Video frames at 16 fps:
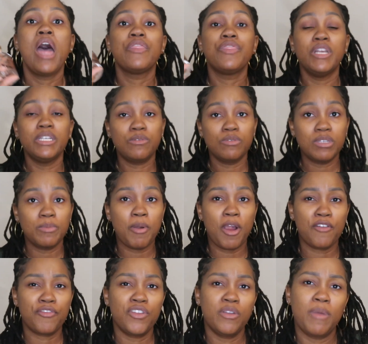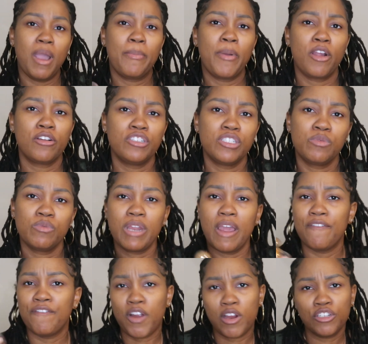This was a perfume I purchased when
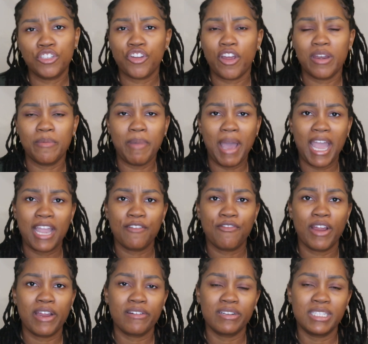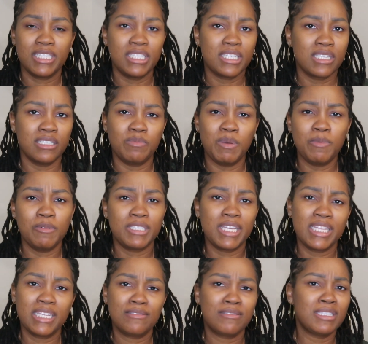I first started buying fragrances because people
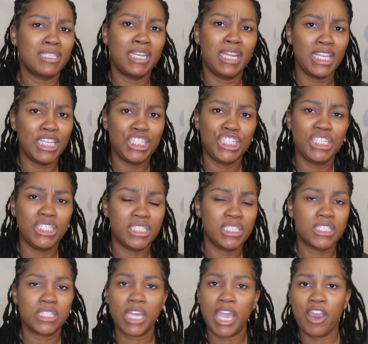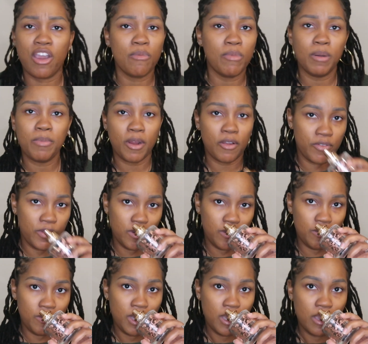said this is a delicious caramel
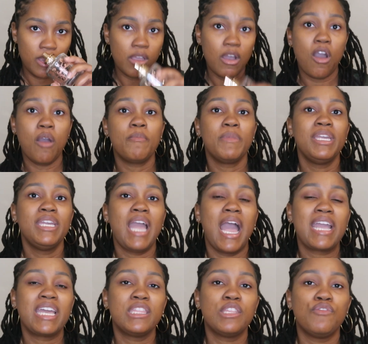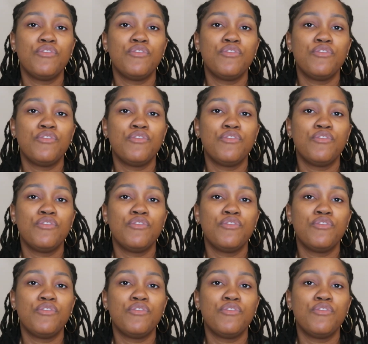perfume. On me, I get the